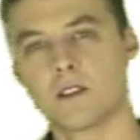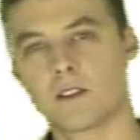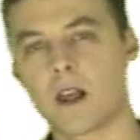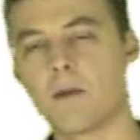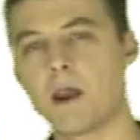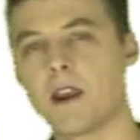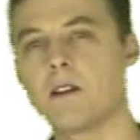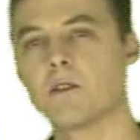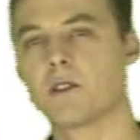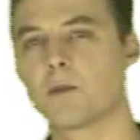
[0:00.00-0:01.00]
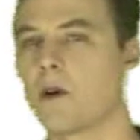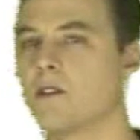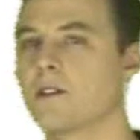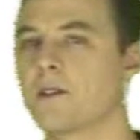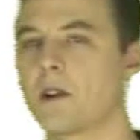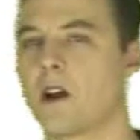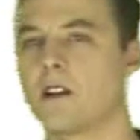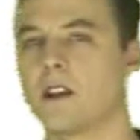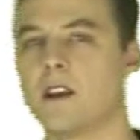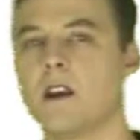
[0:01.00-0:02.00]
Slab heating responds
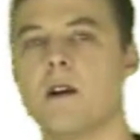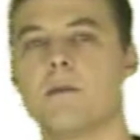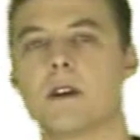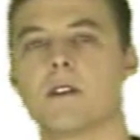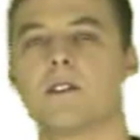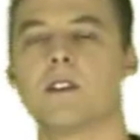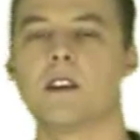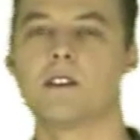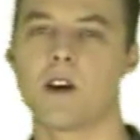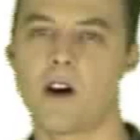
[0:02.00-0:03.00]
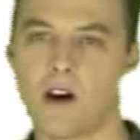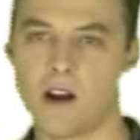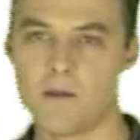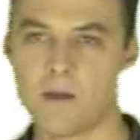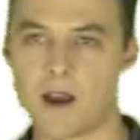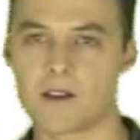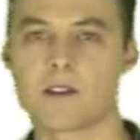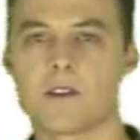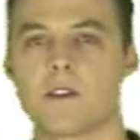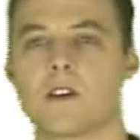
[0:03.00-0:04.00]
slowly because the entire mass
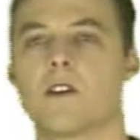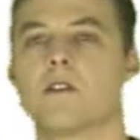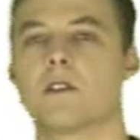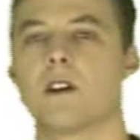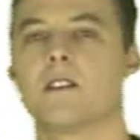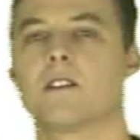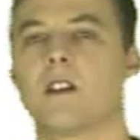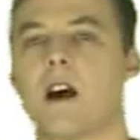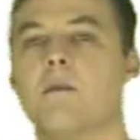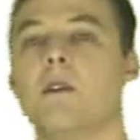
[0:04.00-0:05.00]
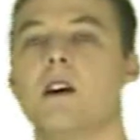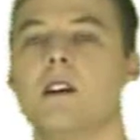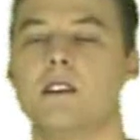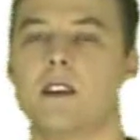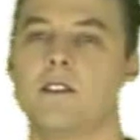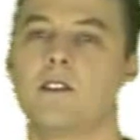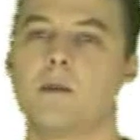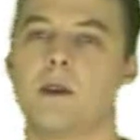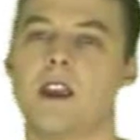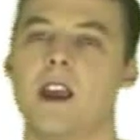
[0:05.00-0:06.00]
of the concrete slab needs
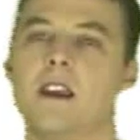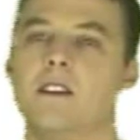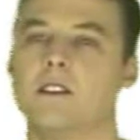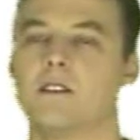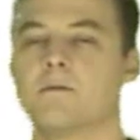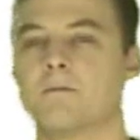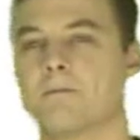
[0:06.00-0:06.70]
to be heated.